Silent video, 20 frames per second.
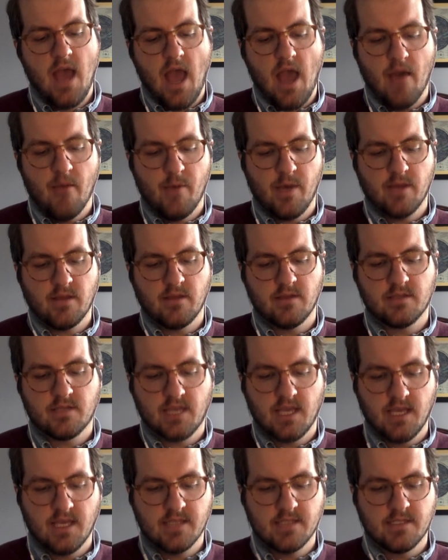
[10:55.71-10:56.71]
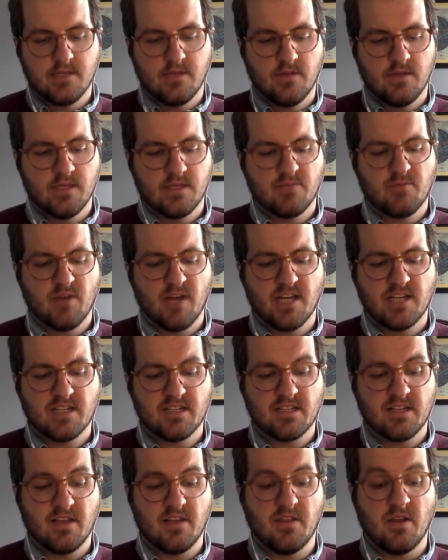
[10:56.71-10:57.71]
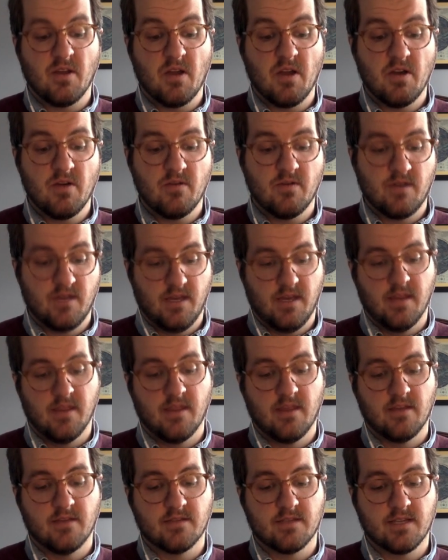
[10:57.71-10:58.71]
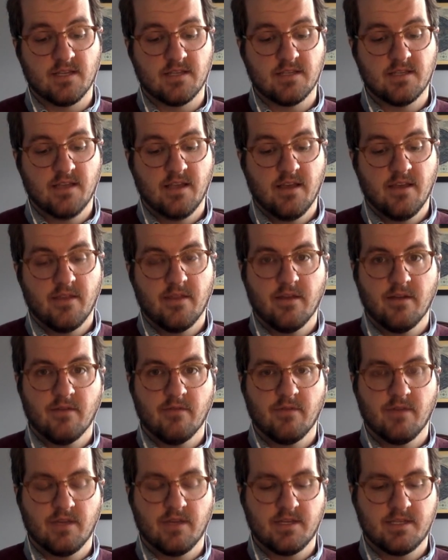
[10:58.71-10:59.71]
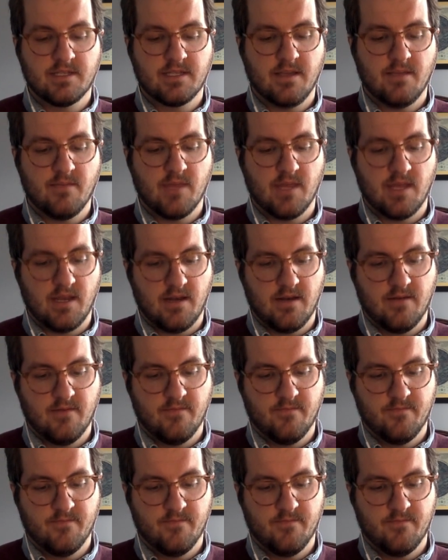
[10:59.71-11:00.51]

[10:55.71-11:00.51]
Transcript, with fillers: How about those kids doing this project on their own? He enthuses. They're really something.